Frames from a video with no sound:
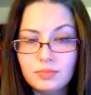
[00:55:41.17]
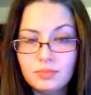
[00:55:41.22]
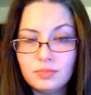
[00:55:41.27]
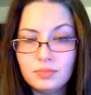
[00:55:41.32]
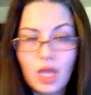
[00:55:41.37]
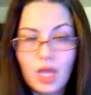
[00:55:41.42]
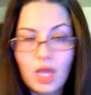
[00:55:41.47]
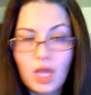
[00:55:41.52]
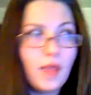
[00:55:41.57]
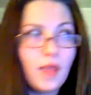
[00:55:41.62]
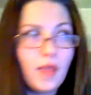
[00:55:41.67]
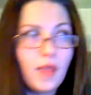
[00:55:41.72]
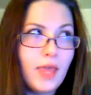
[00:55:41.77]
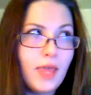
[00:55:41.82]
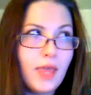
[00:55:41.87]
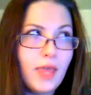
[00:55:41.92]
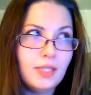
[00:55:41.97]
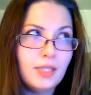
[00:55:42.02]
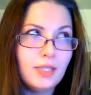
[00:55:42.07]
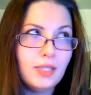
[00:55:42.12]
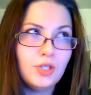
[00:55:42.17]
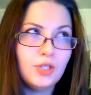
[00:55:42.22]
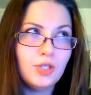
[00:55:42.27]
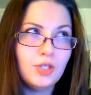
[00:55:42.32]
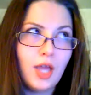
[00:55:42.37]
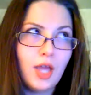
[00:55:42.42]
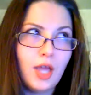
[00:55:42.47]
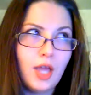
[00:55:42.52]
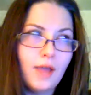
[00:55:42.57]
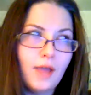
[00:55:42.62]
I think
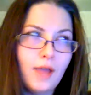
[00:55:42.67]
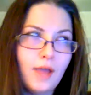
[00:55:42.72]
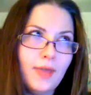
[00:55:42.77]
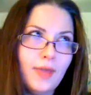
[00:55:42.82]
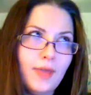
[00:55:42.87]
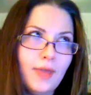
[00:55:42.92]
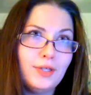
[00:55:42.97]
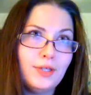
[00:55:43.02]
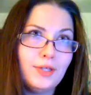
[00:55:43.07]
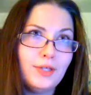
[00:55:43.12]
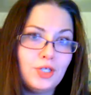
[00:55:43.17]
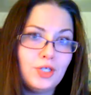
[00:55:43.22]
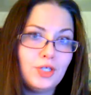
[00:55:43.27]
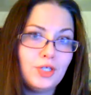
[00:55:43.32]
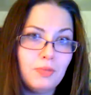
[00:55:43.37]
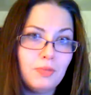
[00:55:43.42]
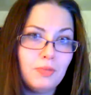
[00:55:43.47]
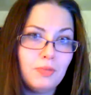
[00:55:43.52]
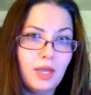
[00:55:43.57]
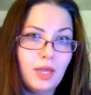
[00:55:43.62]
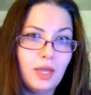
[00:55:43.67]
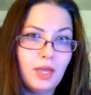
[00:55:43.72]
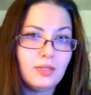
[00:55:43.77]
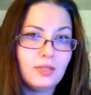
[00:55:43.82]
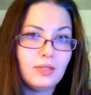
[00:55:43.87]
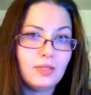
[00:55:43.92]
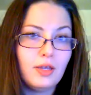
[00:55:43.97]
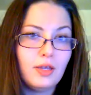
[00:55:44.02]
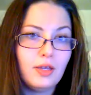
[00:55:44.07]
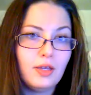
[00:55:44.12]
Jimmy has
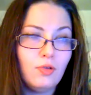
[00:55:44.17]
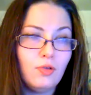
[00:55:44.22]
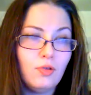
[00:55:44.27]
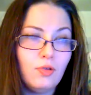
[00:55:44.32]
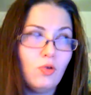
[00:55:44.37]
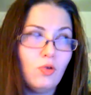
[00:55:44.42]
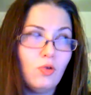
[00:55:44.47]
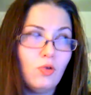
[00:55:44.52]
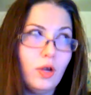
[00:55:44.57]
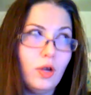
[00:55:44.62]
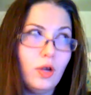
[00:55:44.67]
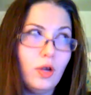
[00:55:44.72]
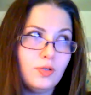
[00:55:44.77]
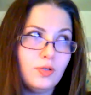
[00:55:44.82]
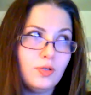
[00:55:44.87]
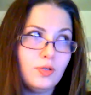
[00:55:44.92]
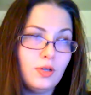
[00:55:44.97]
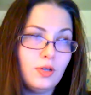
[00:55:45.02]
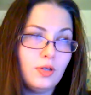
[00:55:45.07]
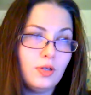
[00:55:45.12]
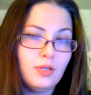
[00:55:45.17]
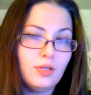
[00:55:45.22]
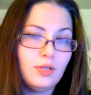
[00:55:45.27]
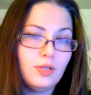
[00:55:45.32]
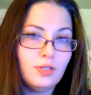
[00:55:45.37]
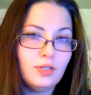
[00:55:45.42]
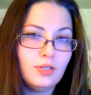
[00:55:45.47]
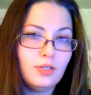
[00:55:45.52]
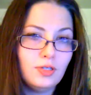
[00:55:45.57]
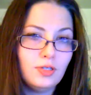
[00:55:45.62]
a little crush on Tulsi,
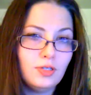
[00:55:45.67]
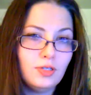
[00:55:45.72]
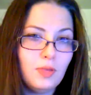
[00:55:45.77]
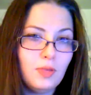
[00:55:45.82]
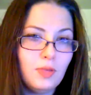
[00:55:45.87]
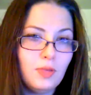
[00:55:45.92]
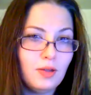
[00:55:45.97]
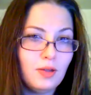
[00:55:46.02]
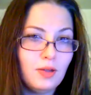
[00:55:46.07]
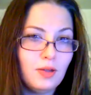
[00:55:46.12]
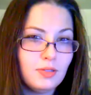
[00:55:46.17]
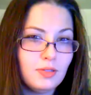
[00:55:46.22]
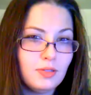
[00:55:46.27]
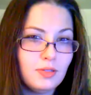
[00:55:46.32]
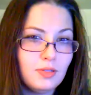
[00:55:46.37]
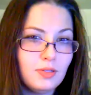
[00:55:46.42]
just to be honest.